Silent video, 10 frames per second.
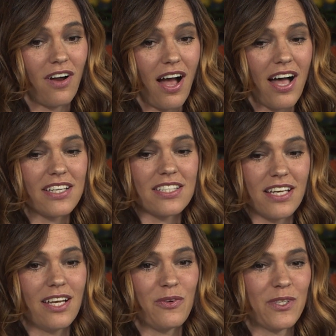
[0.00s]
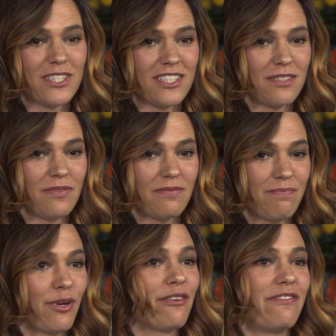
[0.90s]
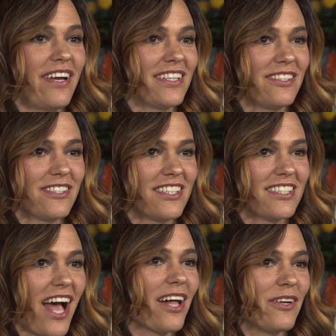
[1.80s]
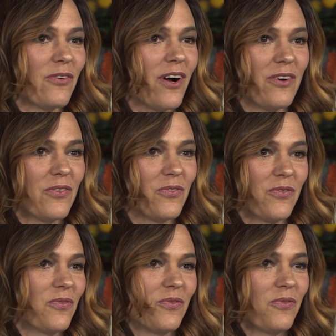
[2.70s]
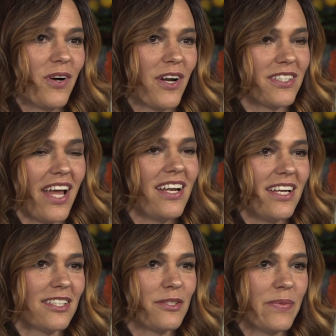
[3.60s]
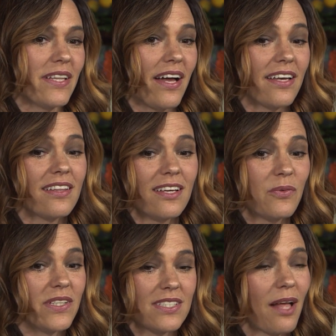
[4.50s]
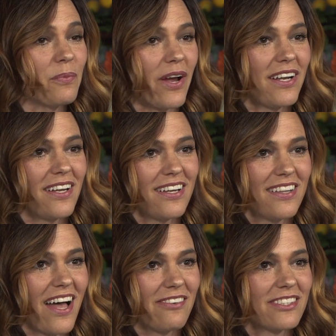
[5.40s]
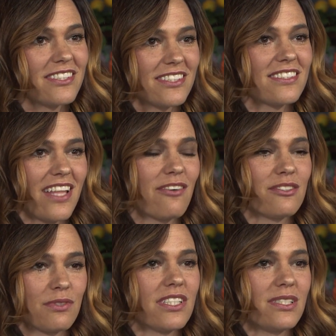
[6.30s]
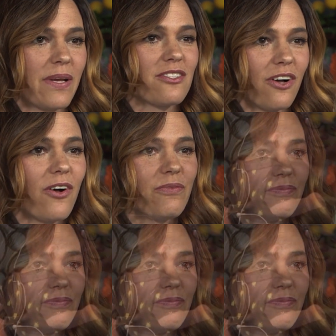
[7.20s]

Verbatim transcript: us, it was perfect. It was exactly what our day needed to be like, and then we celebrated, and that was really special.